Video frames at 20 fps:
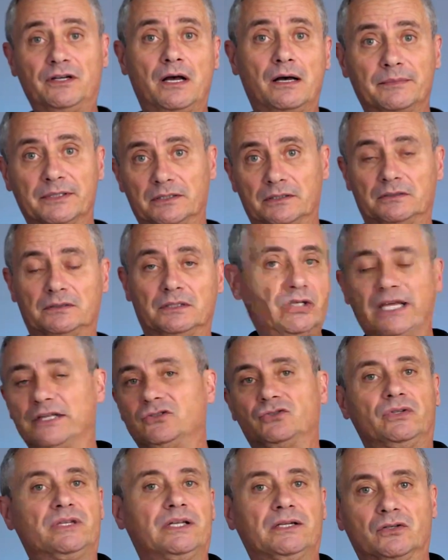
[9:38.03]
Phenomenal. You
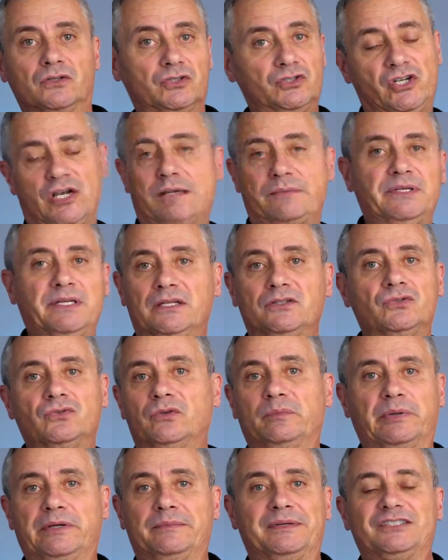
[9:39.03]
can do that on a job, you can
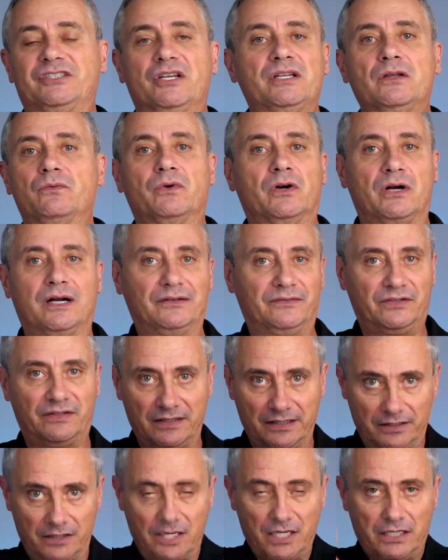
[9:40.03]
do it pretty much anywhere other
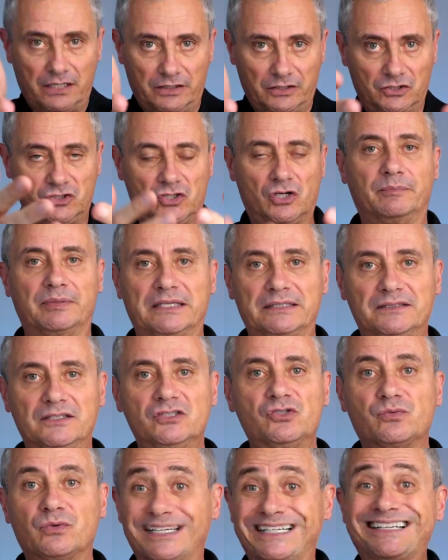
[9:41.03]
than in a job like
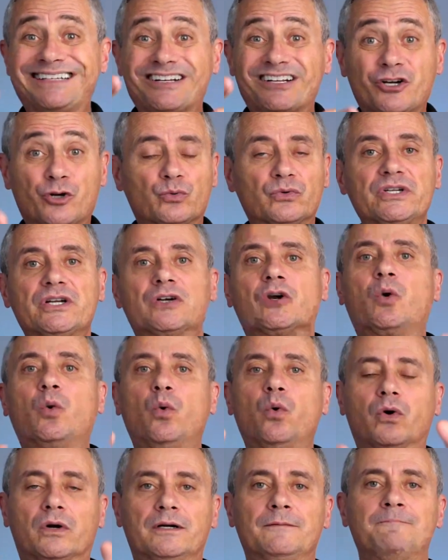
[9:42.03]
this one, in a career,
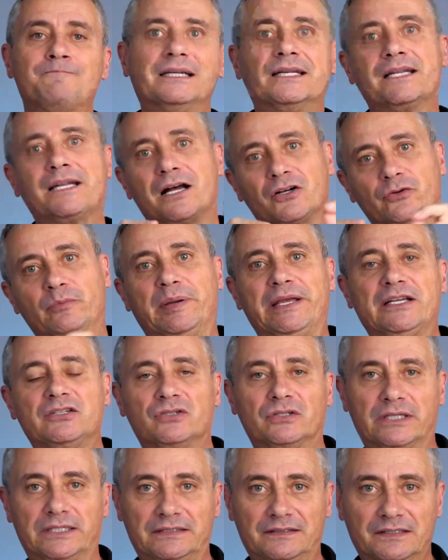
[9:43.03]
or in an
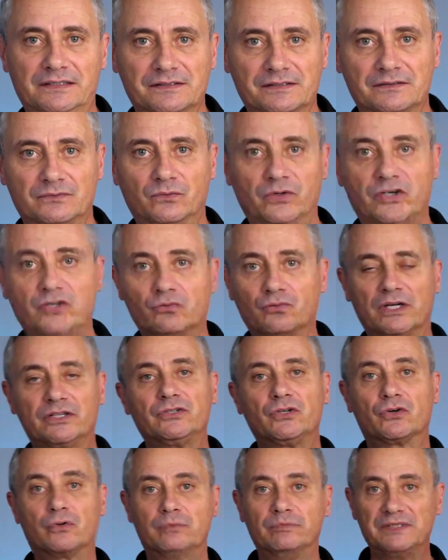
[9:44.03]
occupation like this where you
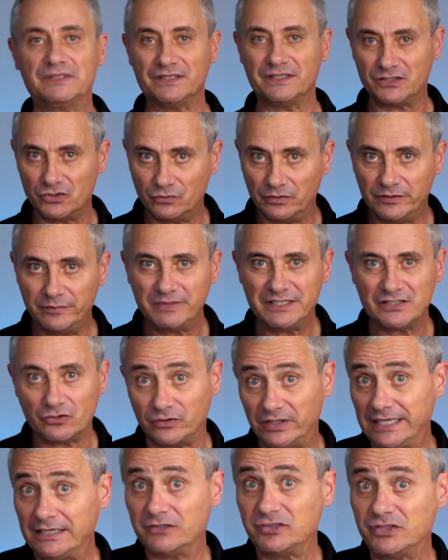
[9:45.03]
run your own business. You with me?
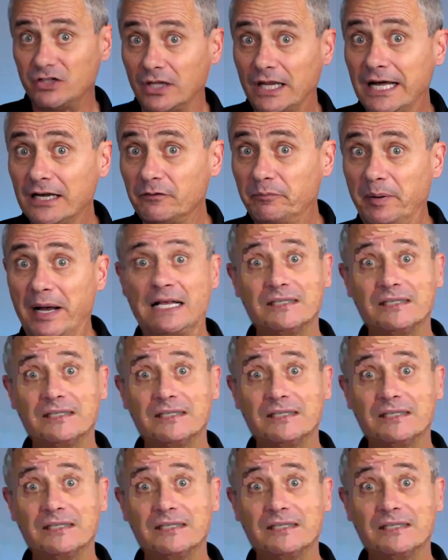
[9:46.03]
So there is a lot of